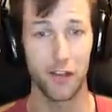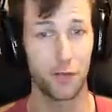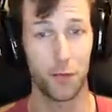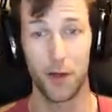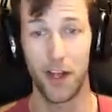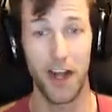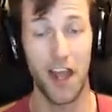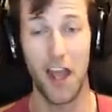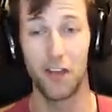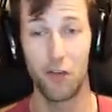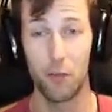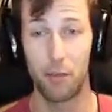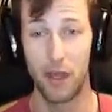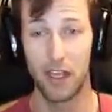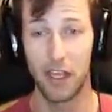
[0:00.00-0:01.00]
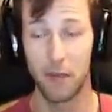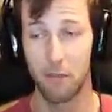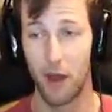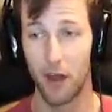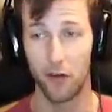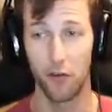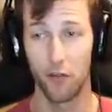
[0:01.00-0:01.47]
guess we're gonna have a piggy
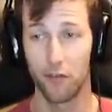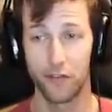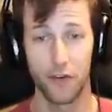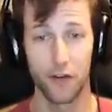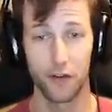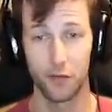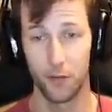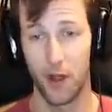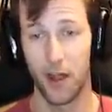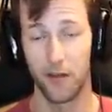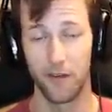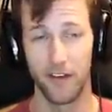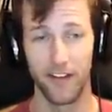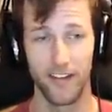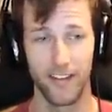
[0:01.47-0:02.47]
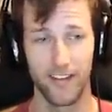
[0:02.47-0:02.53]
bot on the first round.